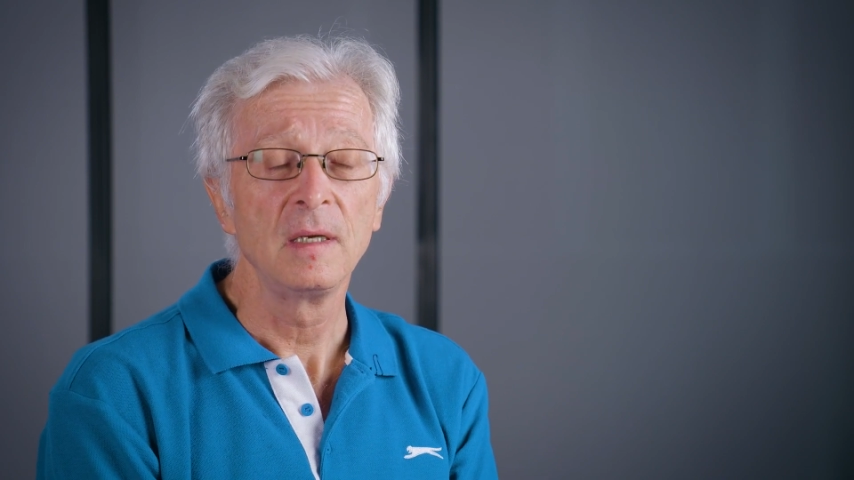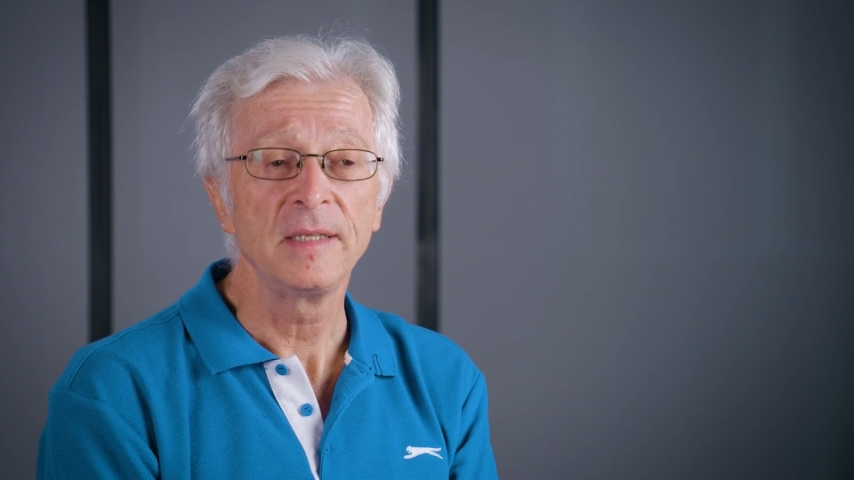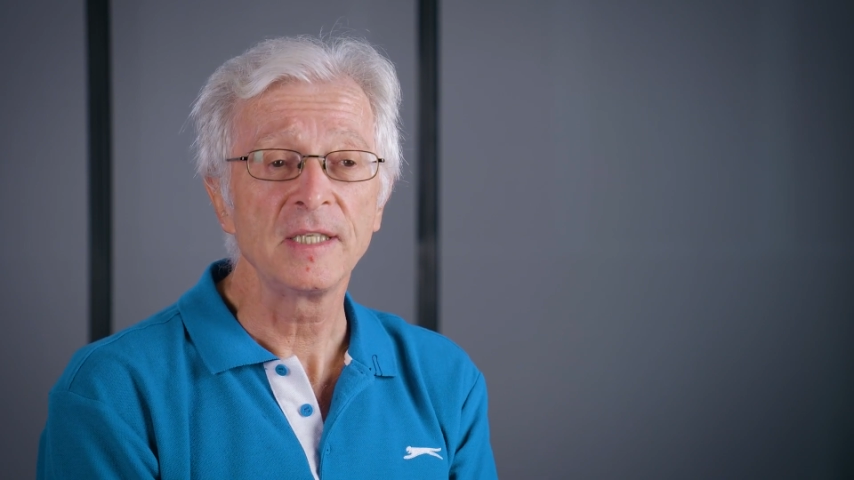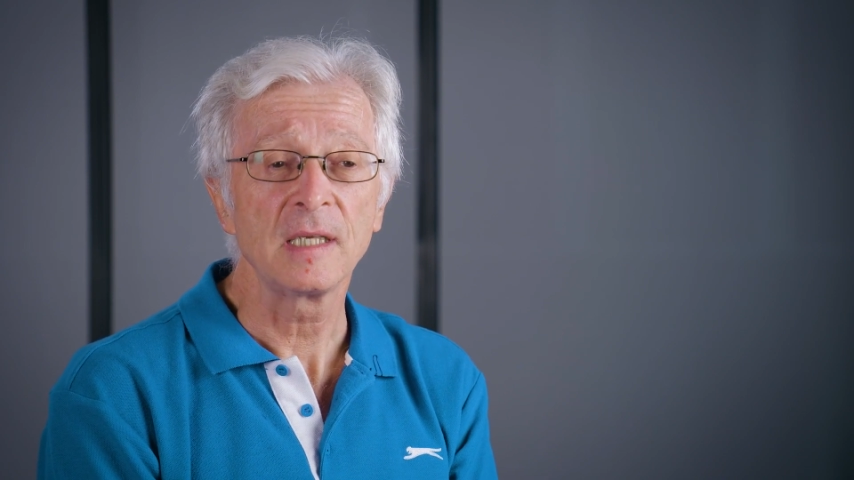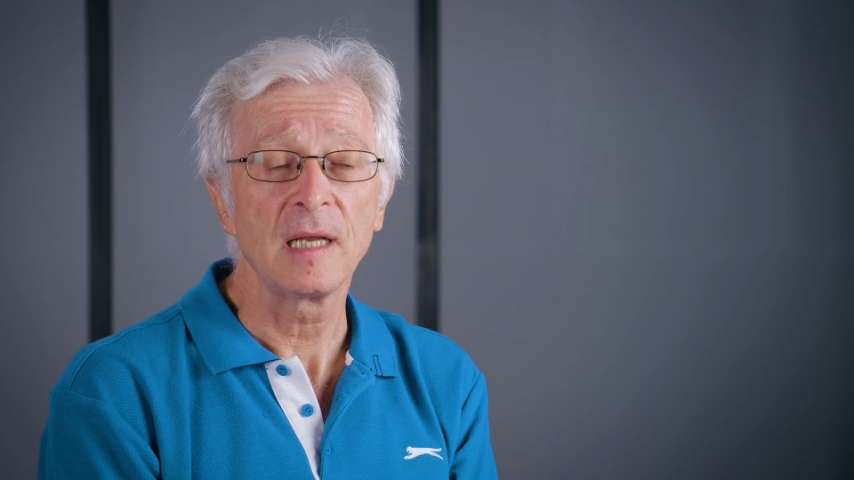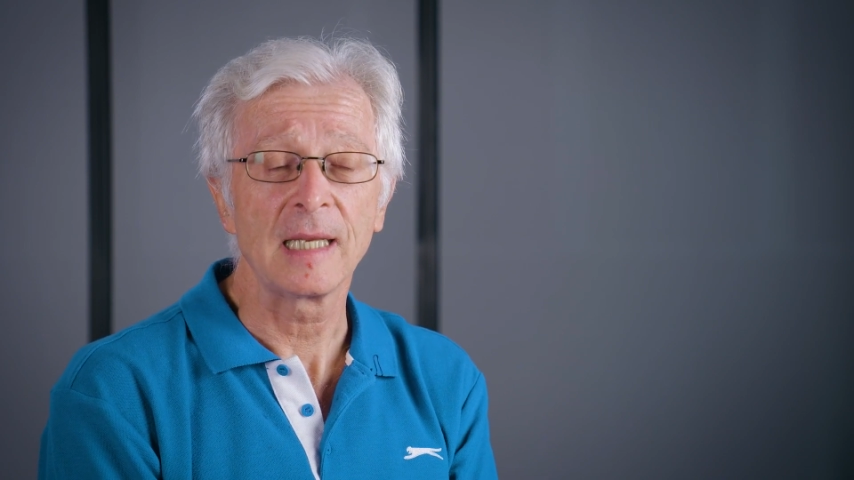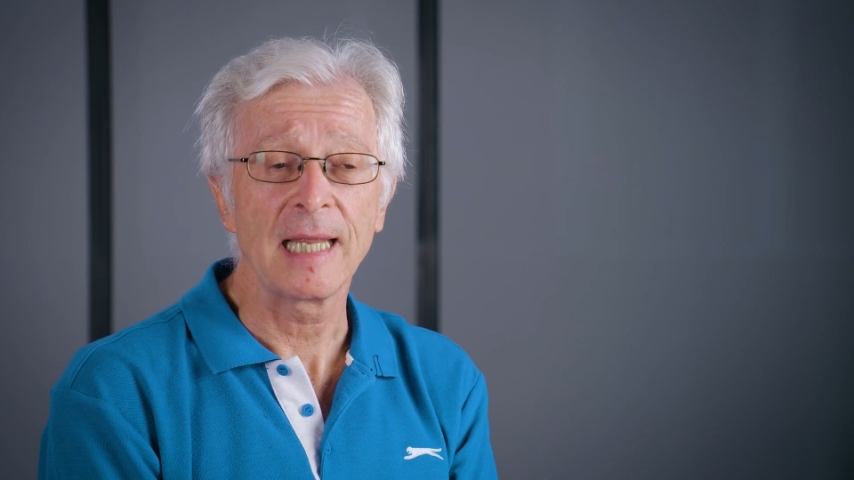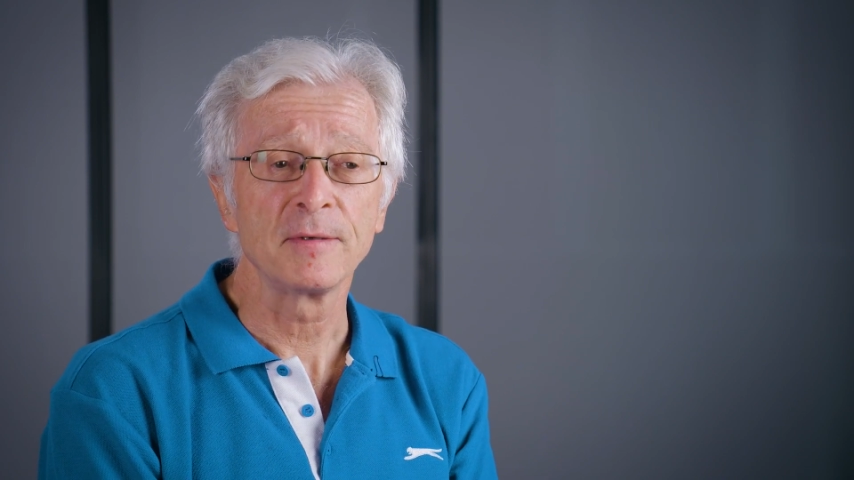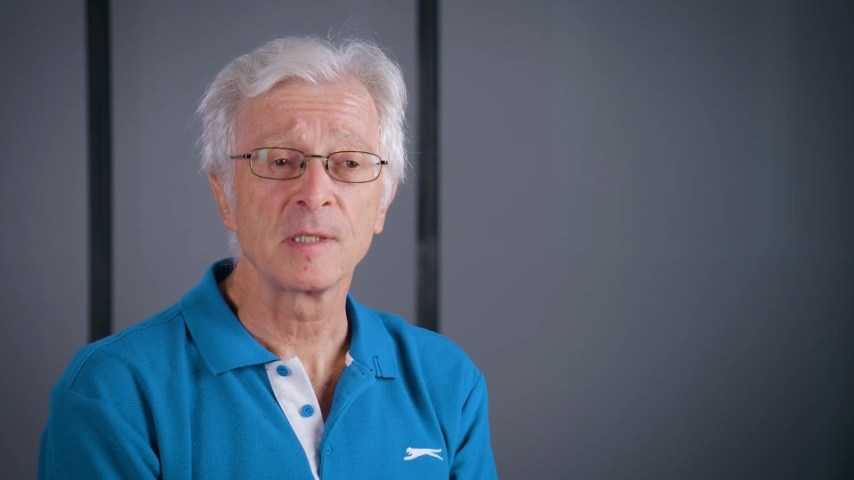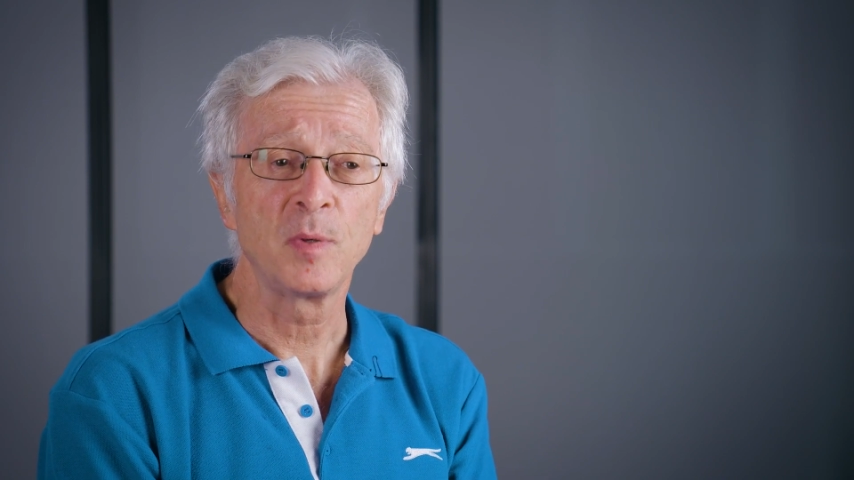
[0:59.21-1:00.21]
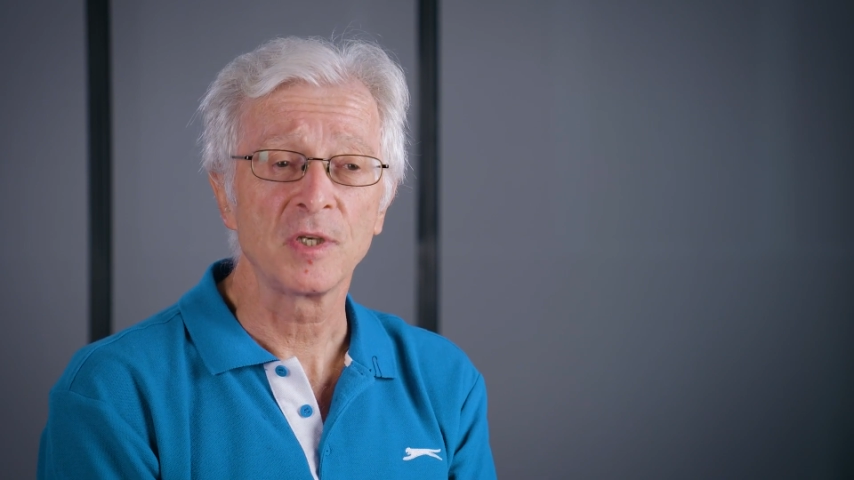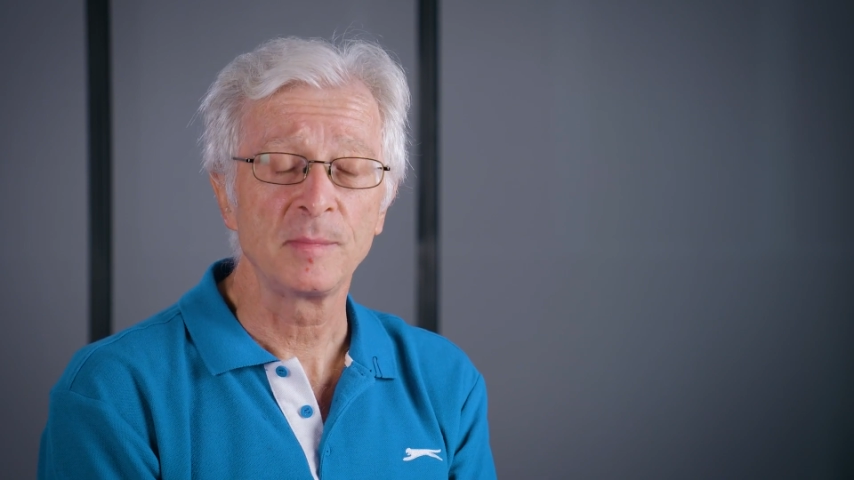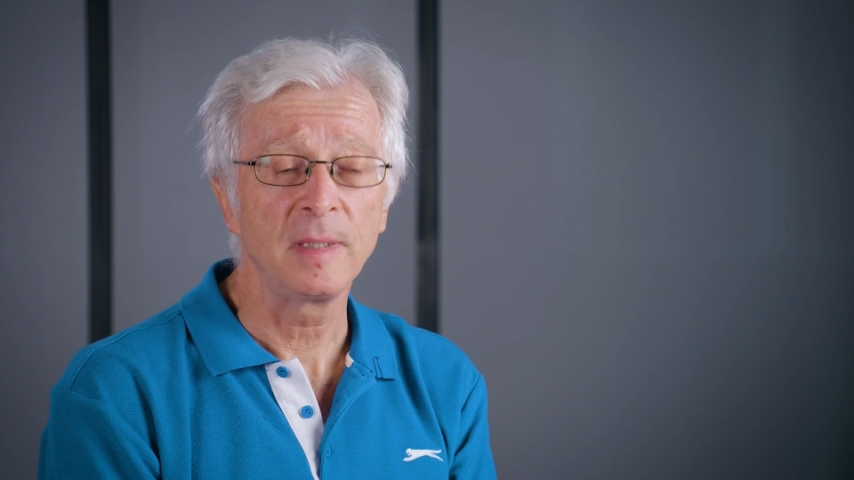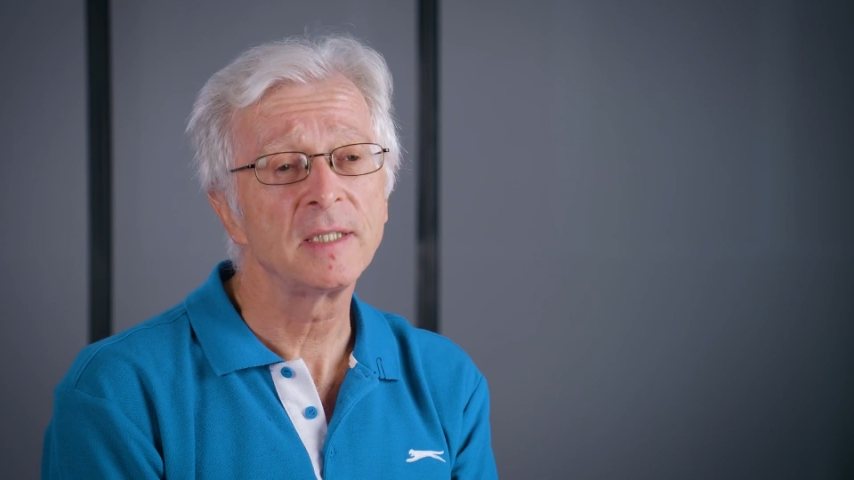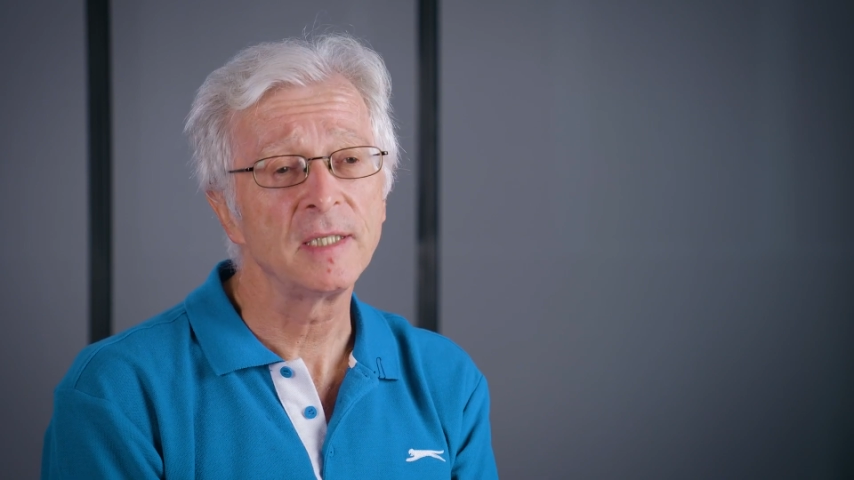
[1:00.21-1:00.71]
This allows the
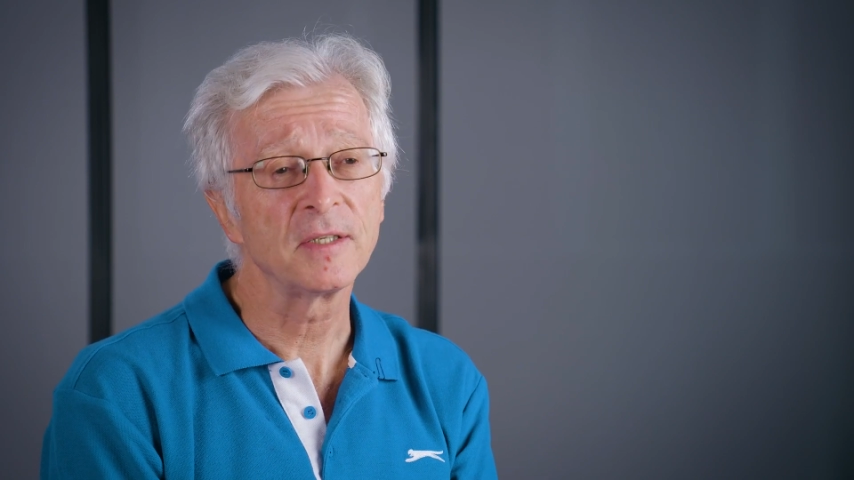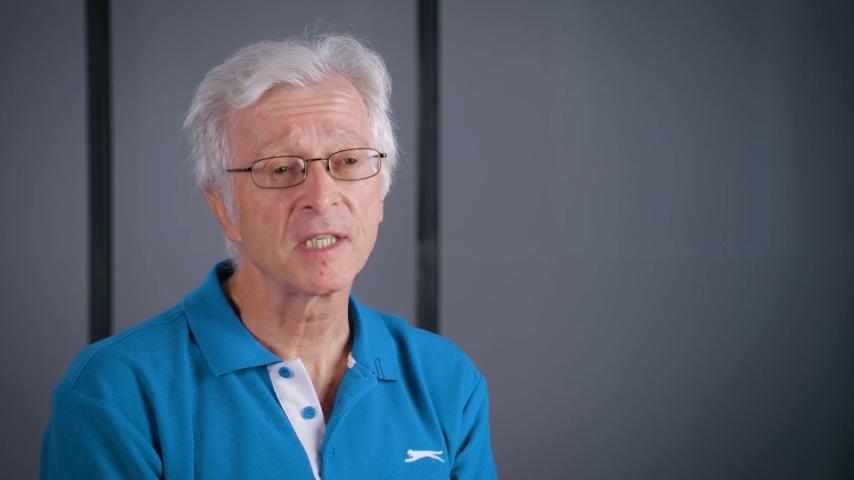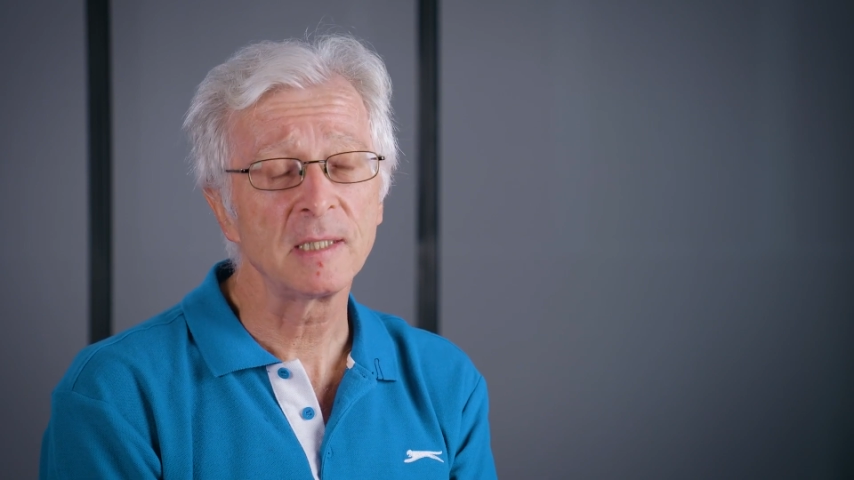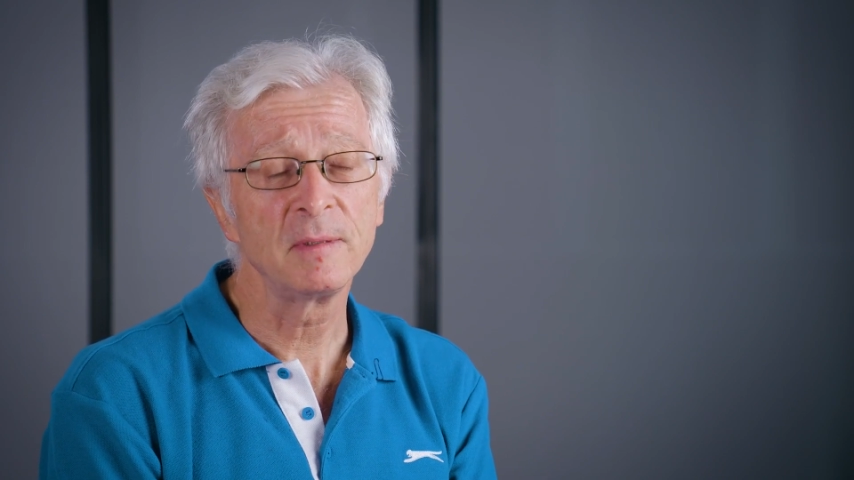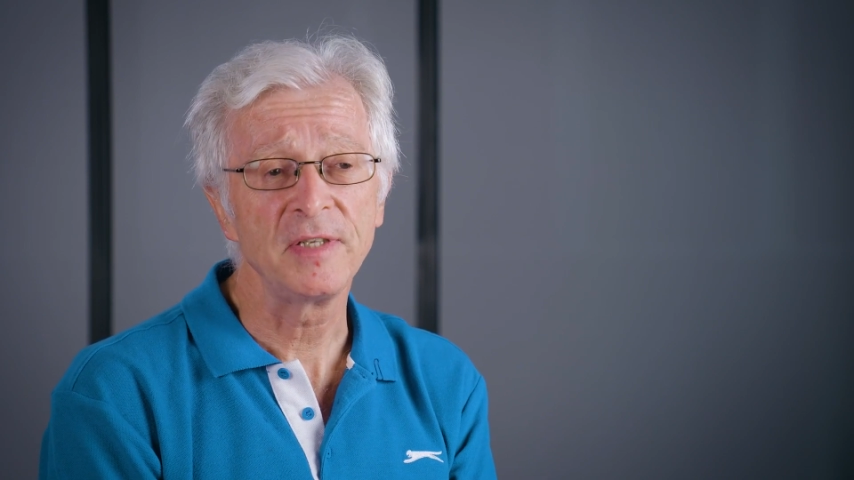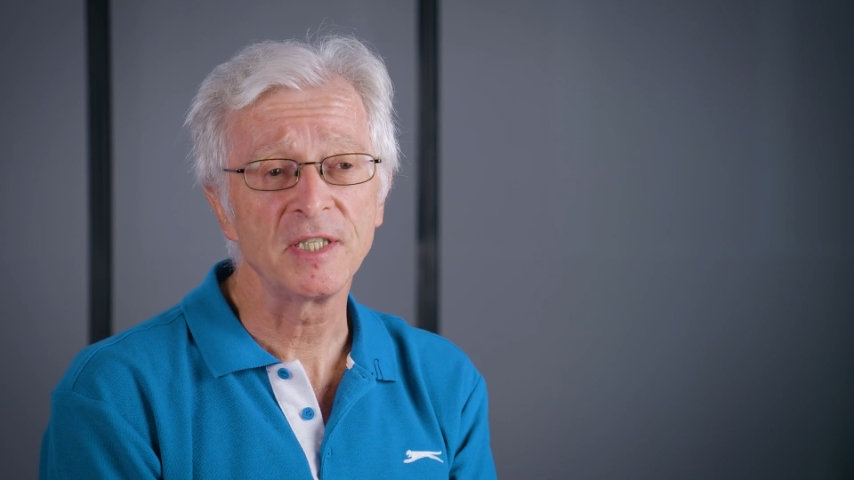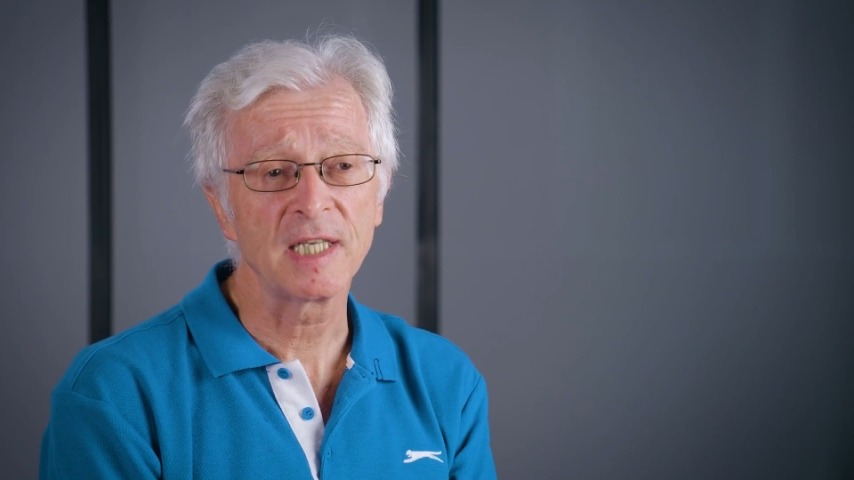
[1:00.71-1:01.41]
possibility that some of these